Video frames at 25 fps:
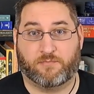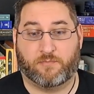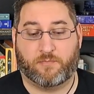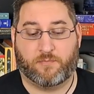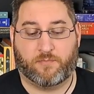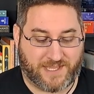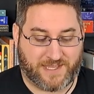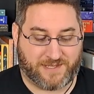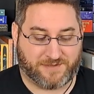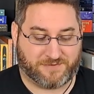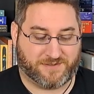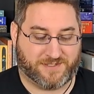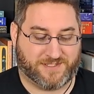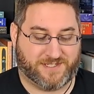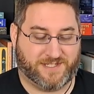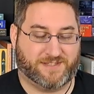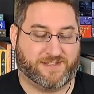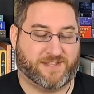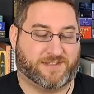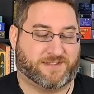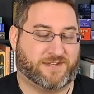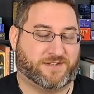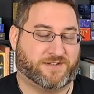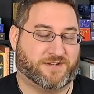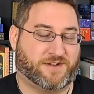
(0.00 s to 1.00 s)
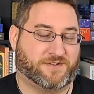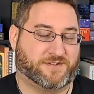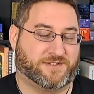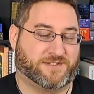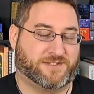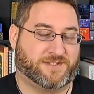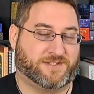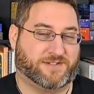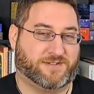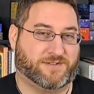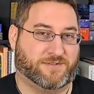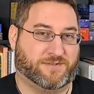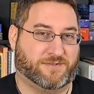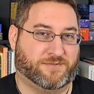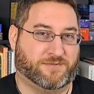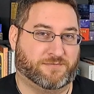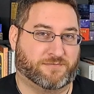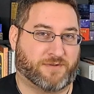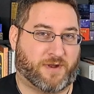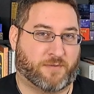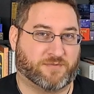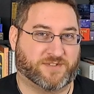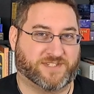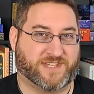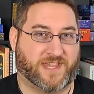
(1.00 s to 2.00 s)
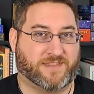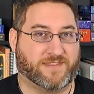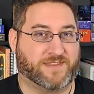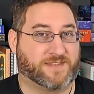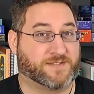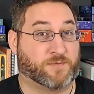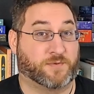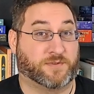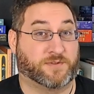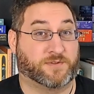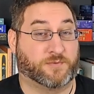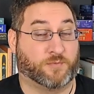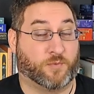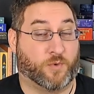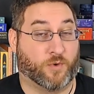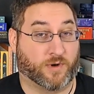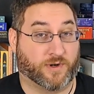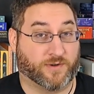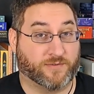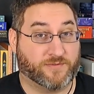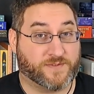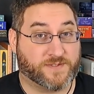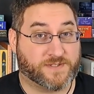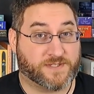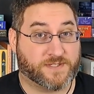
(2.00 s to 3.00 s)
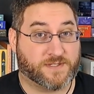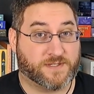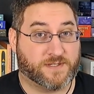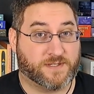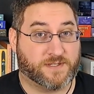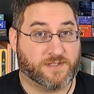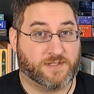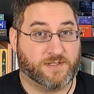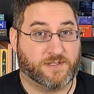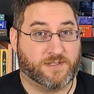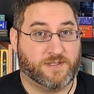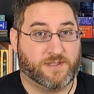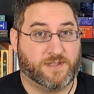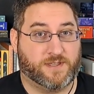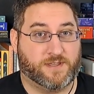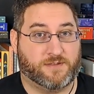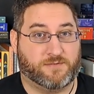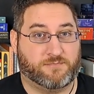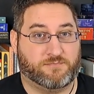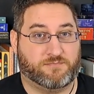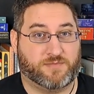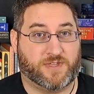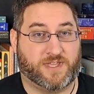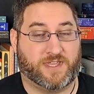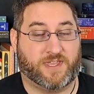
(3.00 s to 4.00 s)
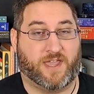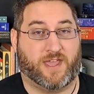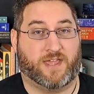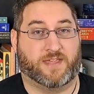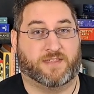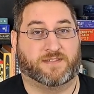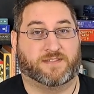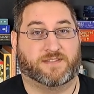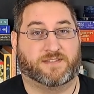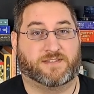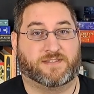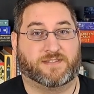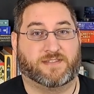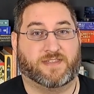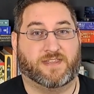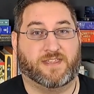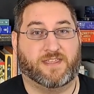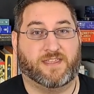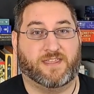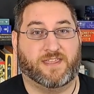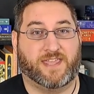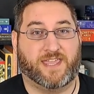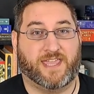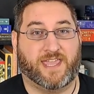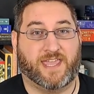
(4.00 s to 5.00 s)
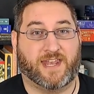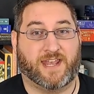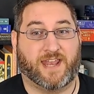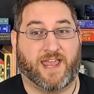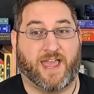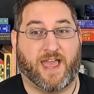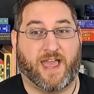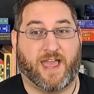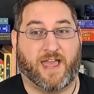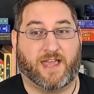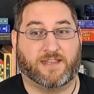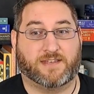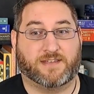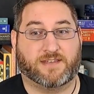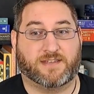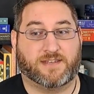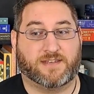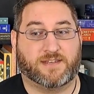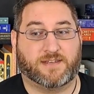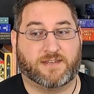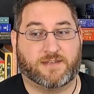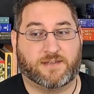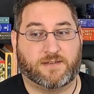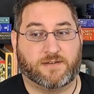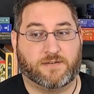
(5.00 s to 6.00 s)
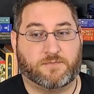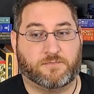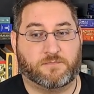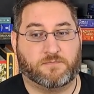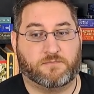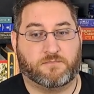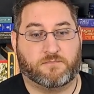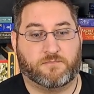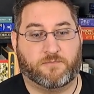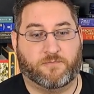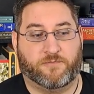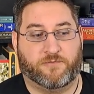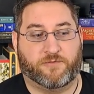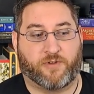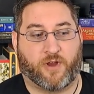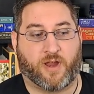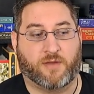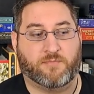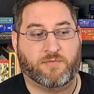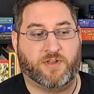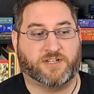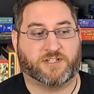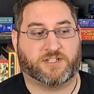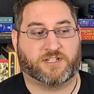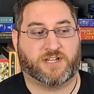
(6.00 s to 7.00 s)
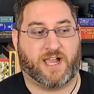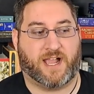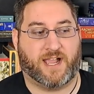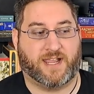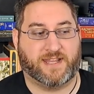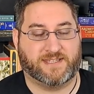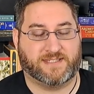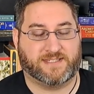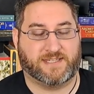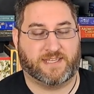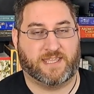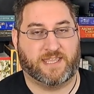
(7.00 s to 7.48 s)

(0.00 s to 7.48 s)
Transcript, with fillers: It's interesting that they chose to represent this with dwarves because it very much ties